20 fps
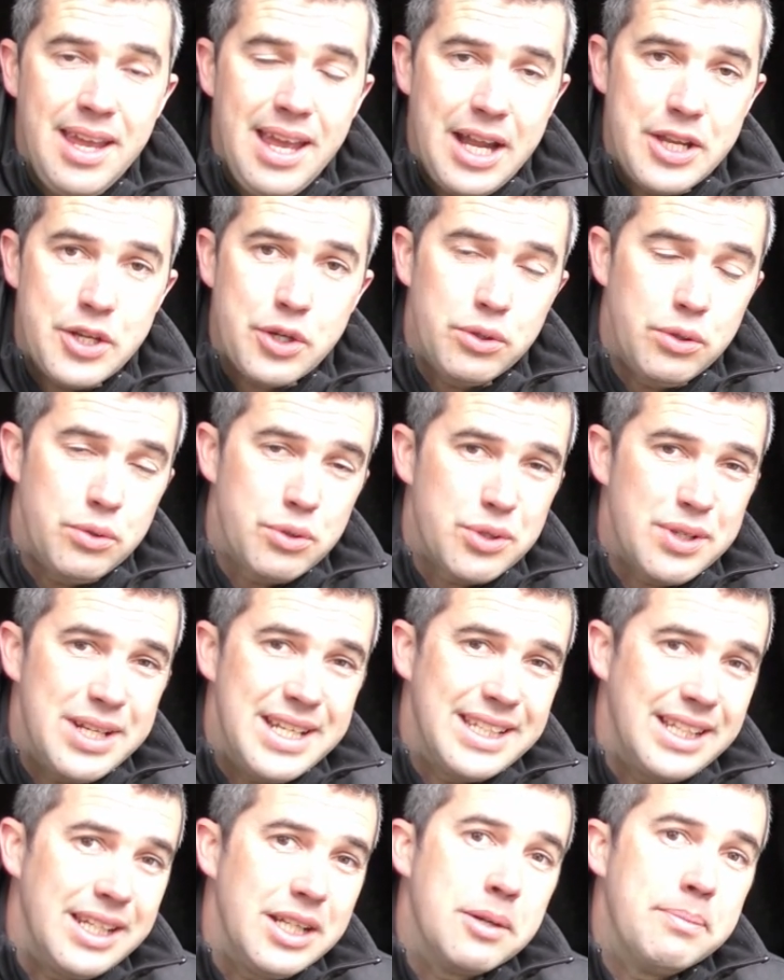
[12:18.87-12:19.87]
and you can also
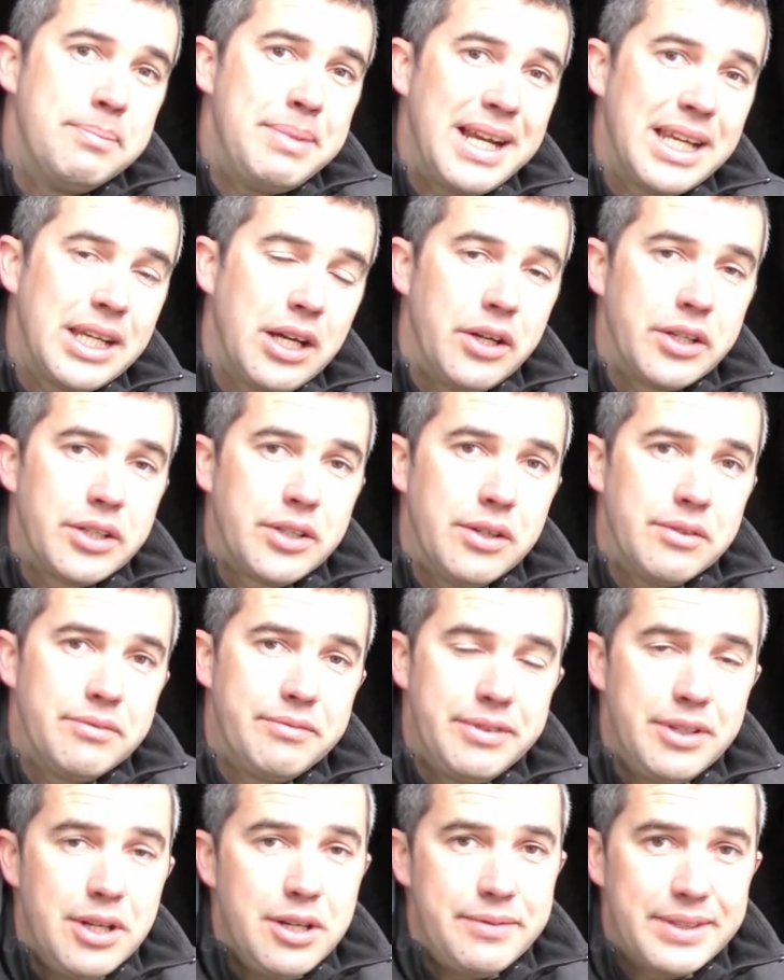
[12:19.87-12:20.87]
hit the little bell icon
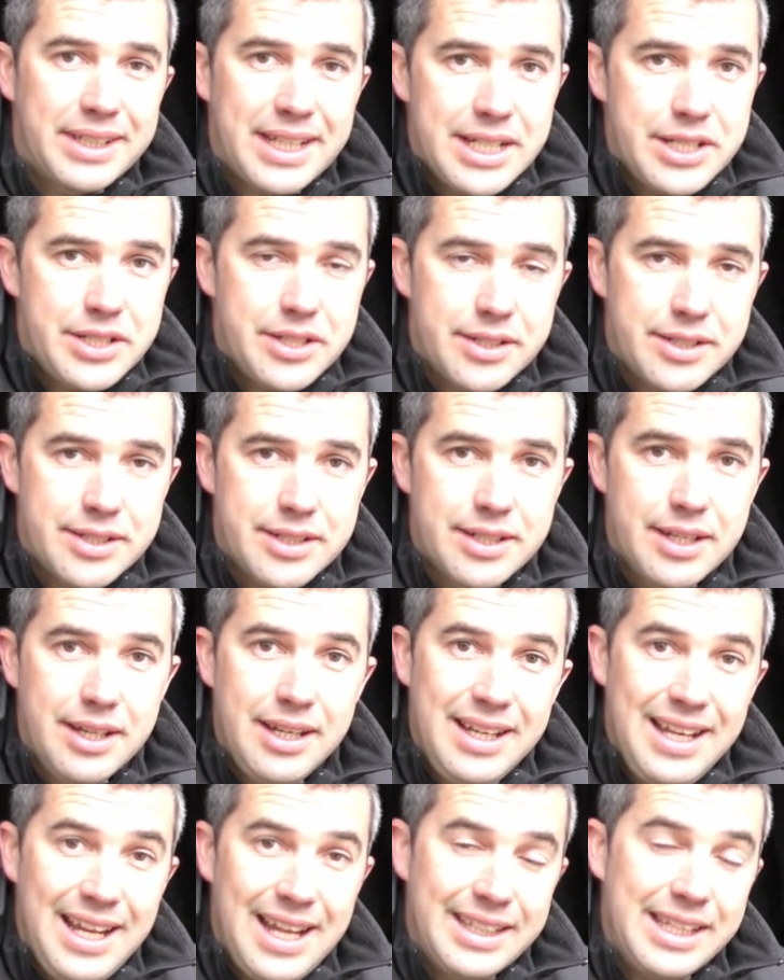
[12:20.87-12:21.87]
for notifications,
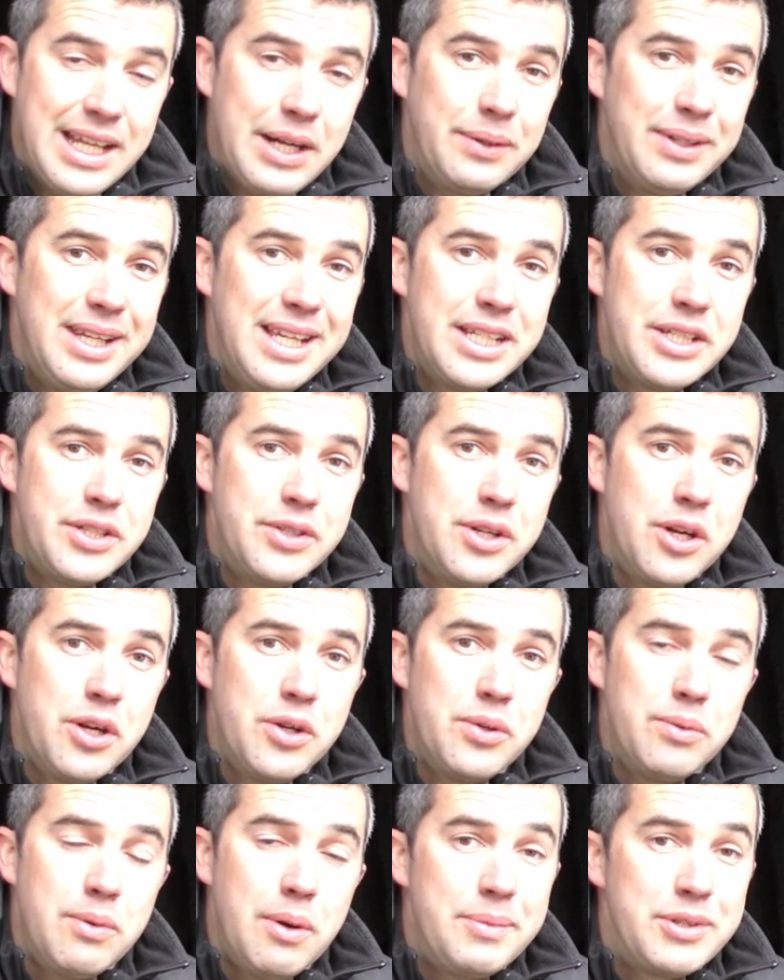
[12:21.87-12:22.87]
and that will let you
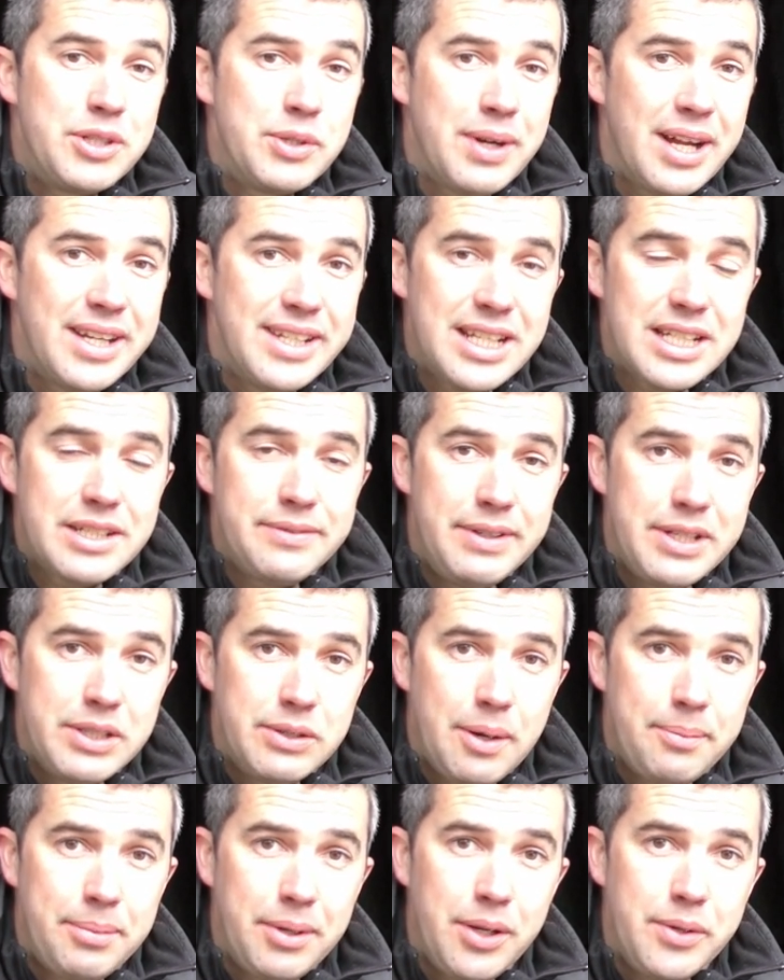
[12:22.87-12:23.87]
know when we do our next
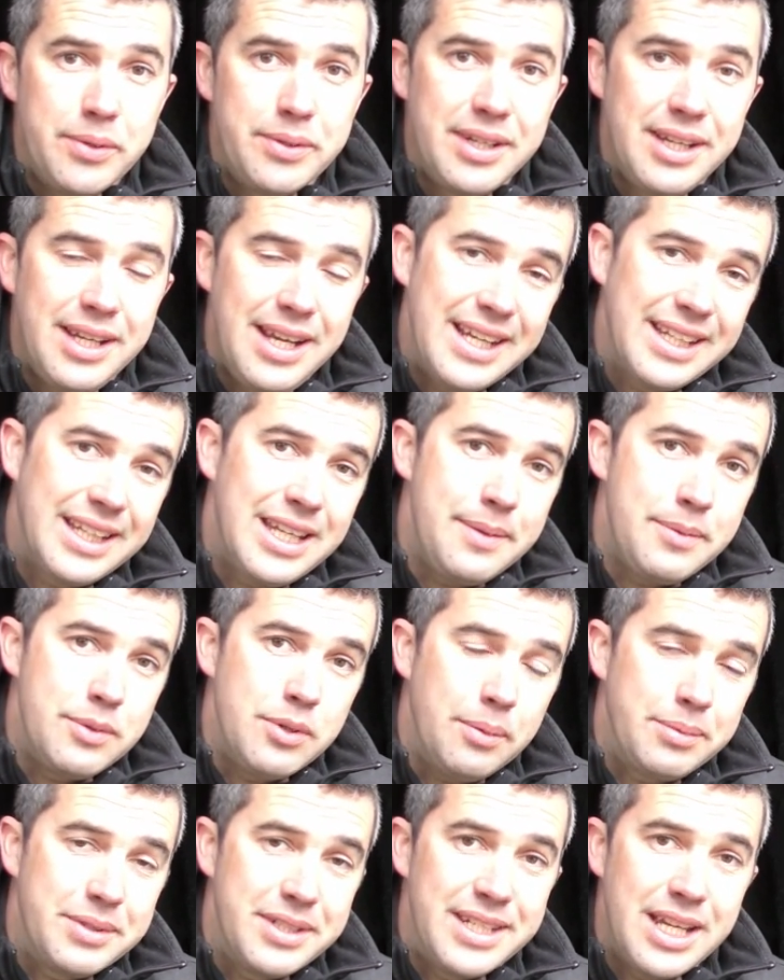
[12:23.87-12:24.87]
video upload and keep you
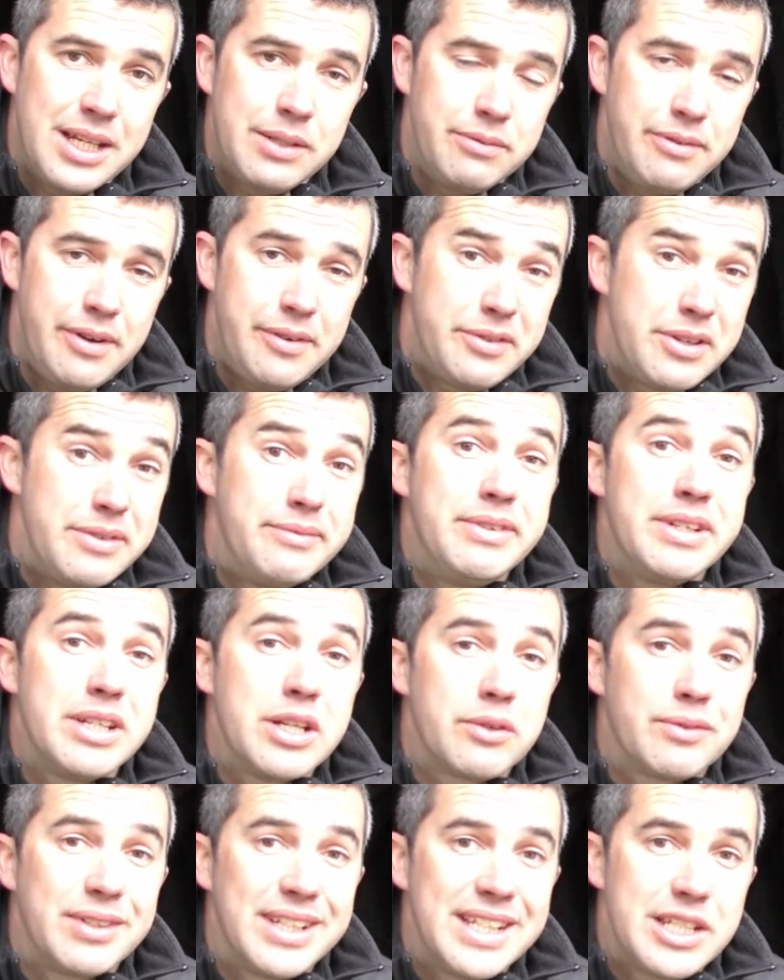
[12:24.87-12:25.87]
up to date with every
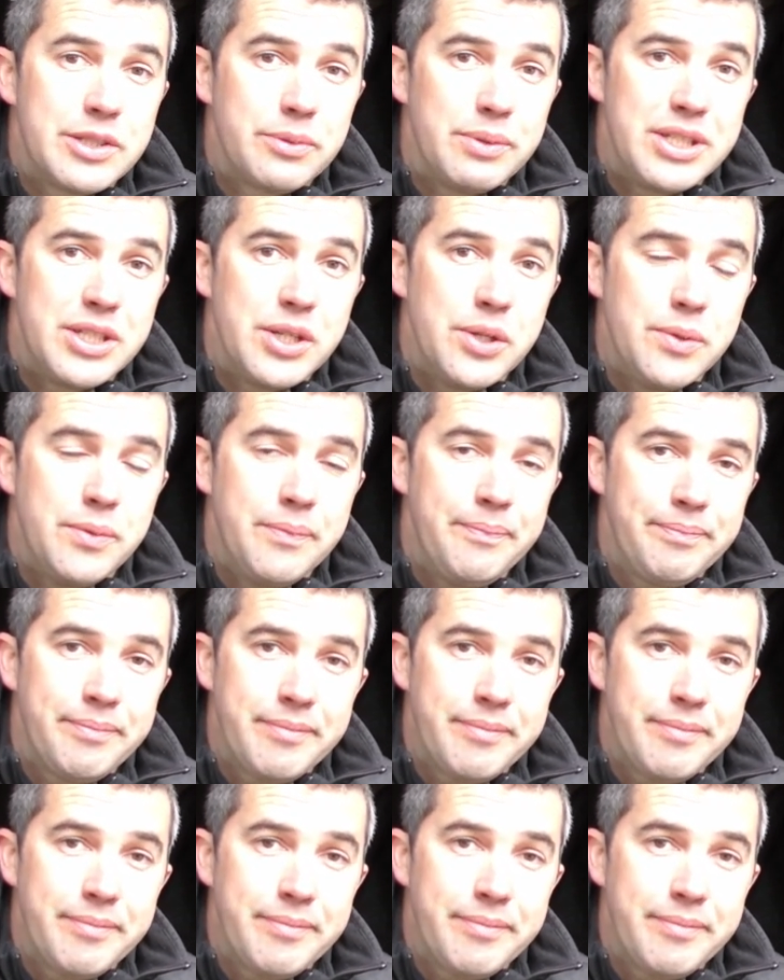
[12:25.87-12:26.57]
video release we do.